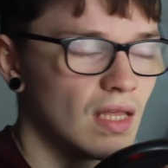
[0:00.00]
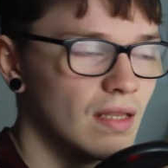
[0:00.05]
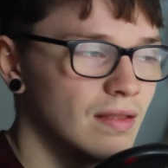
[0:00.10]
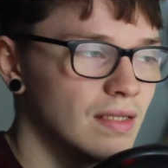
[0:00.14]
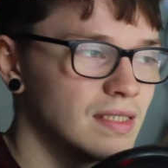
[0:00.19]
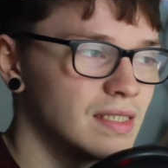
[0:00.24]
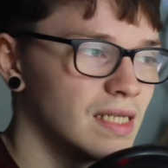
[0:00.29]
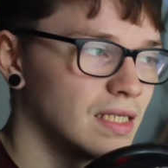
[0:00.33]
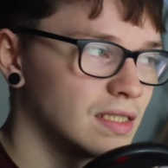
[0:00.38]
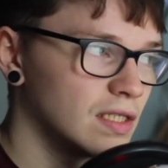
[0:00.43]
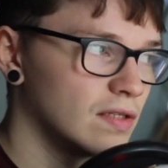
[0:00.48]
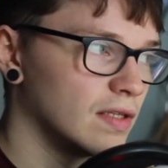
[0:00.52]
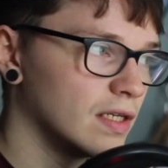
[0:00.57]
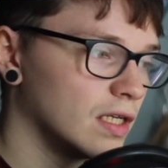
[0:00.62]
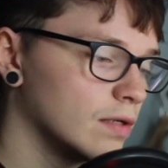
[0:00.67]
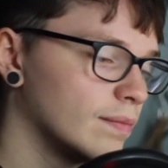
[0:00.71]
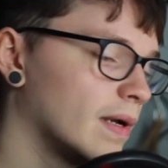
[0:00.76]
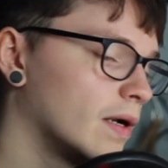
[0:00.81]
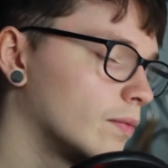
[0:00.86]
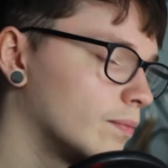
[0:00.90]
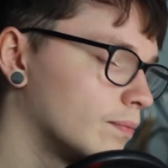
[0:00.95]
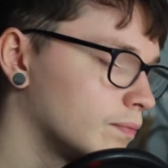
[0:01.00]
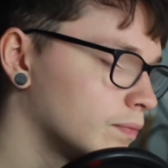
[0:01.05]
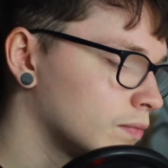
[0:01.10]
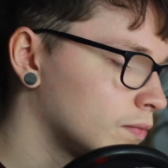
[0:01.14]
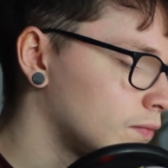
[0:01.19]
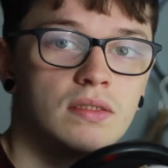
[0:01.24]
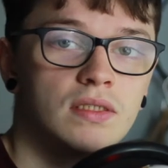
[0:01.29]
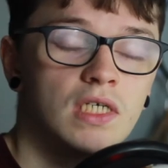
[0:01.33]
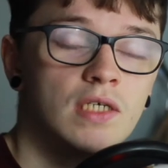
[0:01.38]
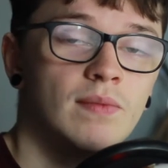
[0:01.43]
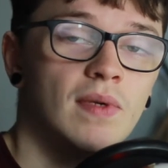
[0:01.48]
there's that to think about.
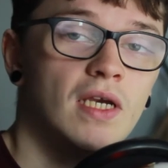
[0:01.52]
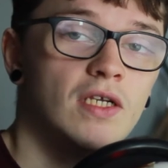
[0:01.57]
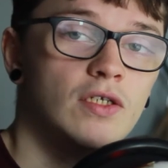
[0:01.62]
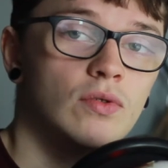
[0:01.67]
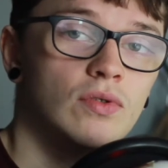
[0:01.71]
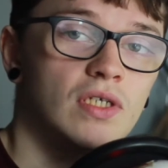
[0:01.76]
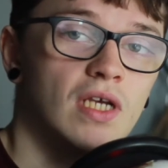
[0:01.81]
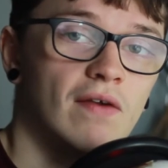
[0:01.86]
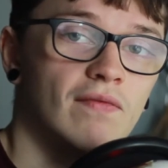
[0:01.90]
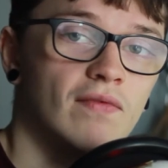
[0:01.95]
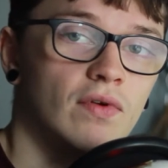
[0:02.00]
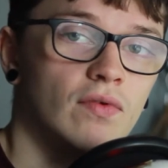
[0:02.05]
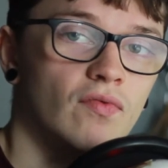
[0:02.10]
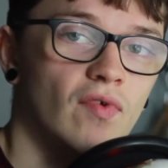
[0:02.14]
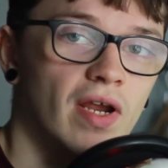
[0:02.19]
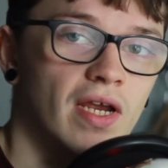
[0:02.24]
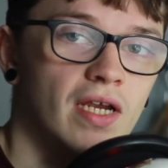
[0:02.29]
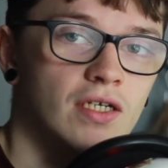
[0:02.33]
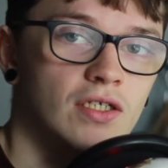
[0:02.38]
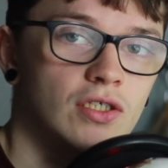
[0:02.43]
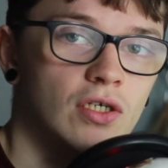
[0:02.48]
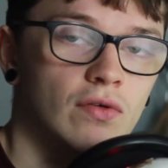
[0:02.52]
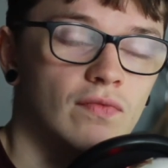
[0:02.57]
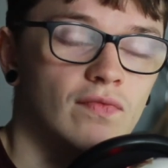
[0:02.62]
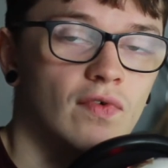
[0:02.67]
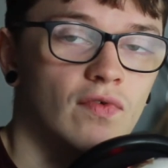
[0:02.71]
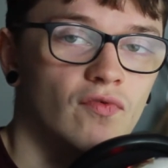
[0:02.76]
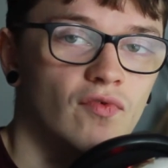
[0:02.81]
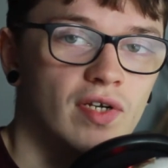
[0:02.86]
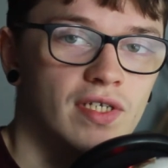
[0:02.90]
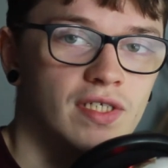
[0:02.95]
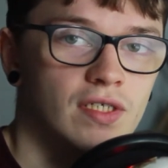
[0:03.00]
TMAs usually have a range of
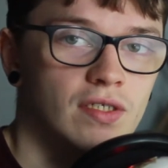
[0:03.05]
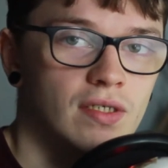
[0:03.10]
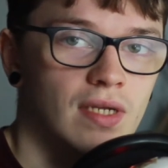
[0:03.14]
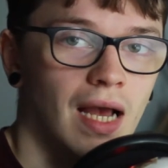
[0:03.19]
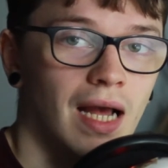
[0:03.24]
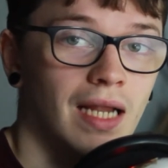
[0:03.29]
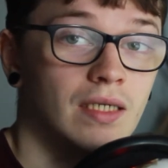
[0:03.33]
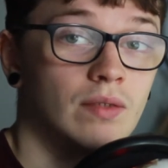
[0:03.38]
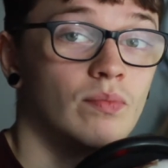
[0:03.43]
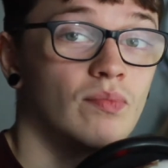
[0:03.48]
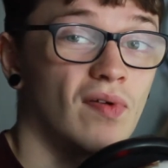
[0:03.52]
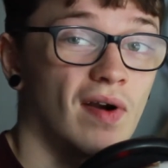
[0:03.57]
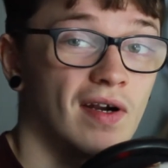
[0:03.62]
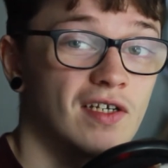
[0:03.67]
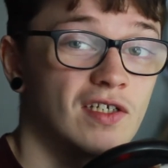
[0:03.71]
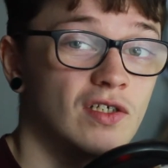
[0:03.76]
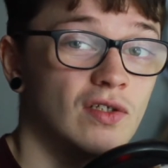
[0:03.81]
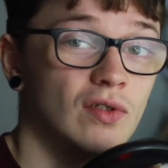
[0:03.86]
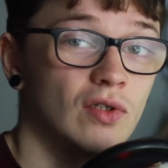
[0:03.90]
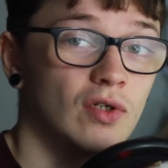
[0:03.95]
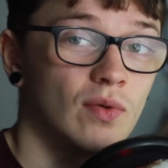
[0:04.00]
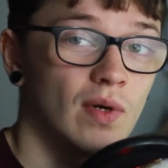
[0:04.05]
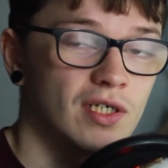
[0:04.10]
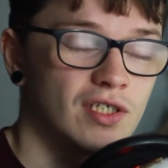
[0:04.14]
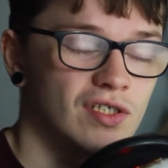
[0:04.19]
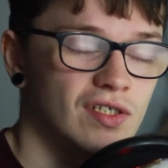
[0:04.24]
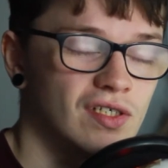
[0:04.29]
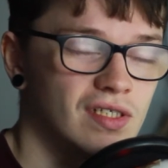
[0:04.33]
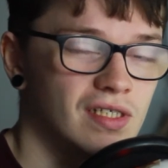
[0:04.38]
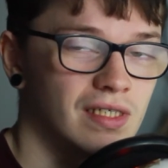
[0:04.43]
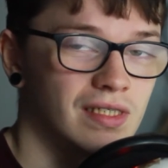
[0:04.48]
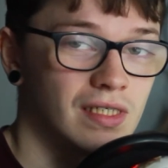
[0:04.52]
written and practical
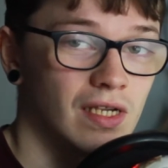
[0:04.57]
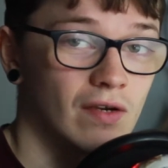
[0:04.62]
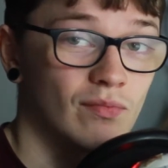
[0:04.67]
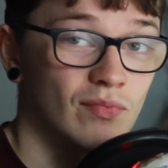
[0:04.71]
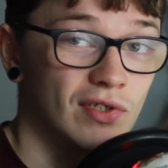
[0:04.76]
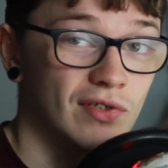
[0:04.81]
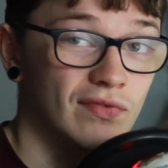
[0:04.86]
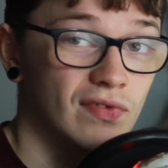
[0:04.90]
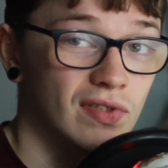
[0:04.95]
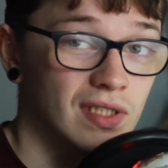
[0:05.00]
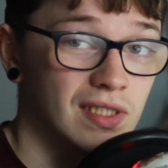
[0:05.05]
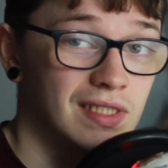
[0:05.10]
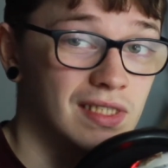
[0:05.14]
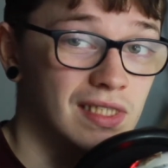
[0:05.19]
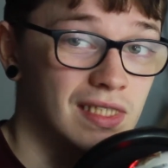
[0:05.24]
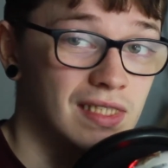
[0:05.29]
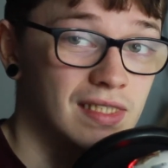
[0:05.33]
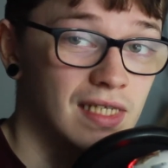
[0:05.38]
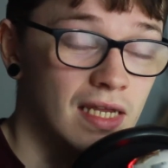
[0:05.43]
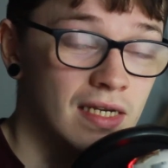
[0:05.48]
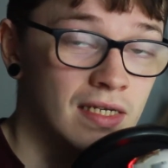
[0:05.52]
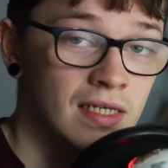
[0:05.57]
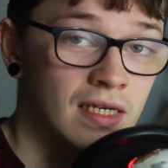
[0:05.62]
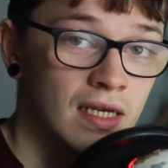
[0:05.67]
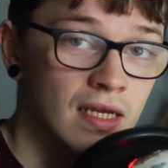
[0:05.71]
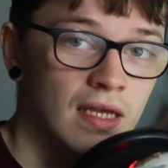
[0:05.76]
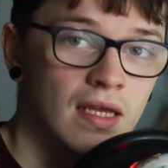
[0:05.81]
questions, as I previously said.